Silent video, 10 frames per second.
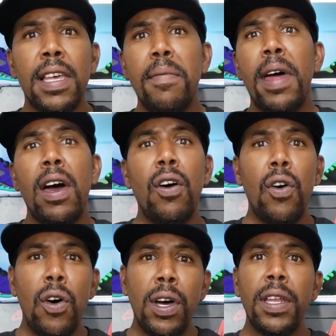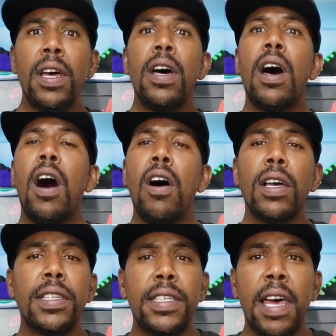it's coming out on
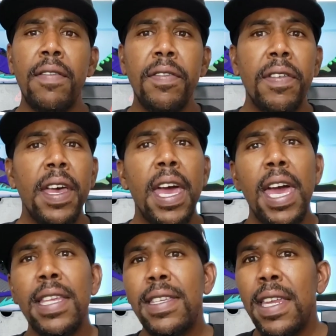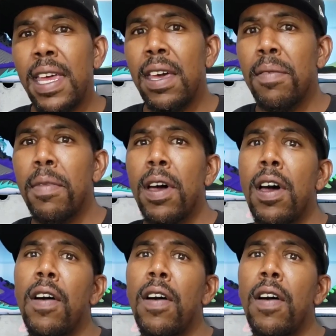August 7th at 10 a.m.